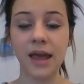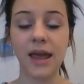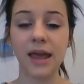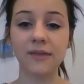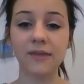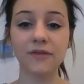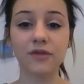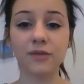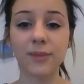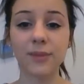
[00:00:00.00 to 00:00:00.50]

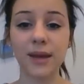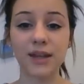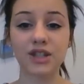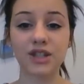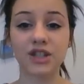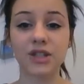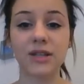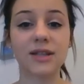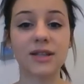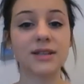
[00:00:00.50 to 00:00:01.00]

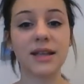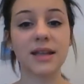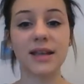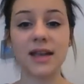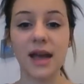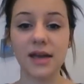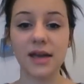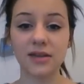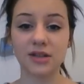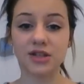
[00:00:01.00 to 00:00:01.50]
Information is then
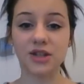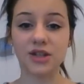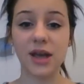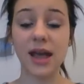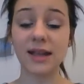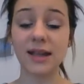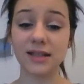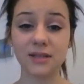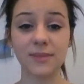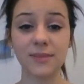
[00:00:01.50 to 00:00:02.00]
gathered to
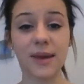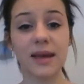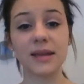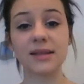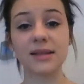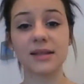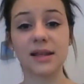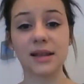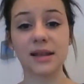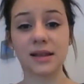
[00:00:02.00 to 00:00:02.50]

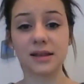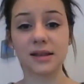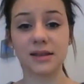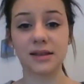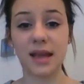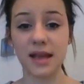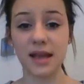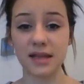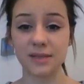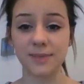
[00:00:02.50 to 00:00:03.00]
estimate
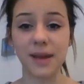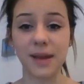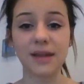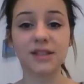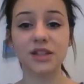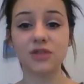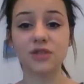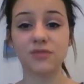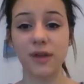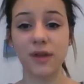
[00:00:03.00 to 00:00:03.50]
the
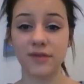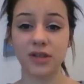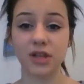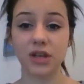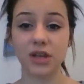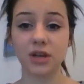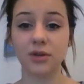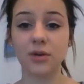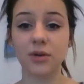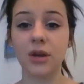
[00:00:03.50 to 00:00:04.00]
expected
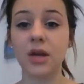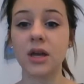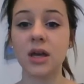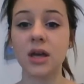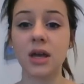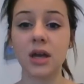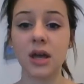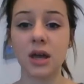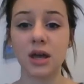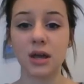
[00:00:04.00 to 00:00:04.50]
revenue
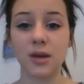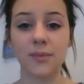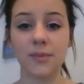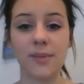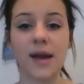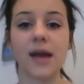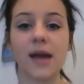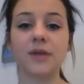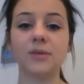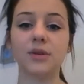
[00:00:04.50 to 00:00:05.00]

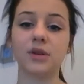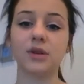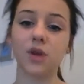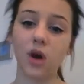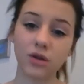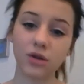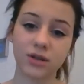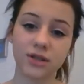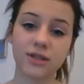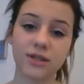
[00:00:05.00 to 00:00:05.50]
compared with
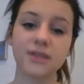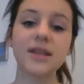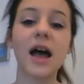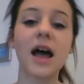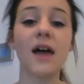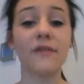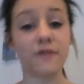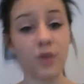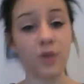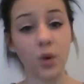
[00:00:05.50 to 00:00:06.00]
costs
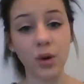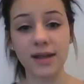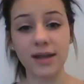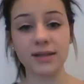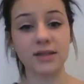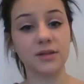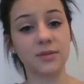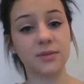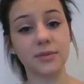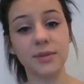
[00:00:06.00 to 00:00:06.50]
and
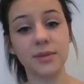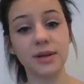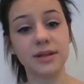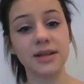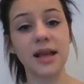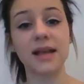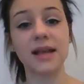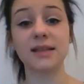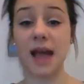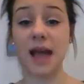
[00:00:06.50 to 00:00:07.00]
forecast numbers
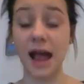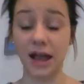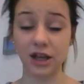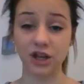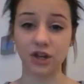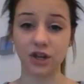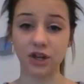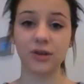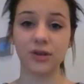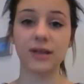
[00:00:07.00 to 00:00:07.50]
as
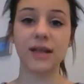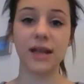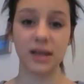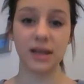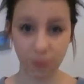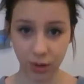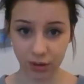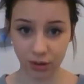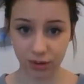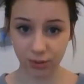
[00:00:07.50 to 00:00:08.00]
accurately as
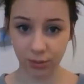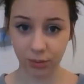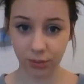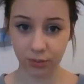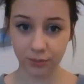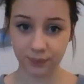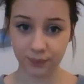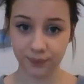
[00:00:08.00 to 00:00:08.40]
possible.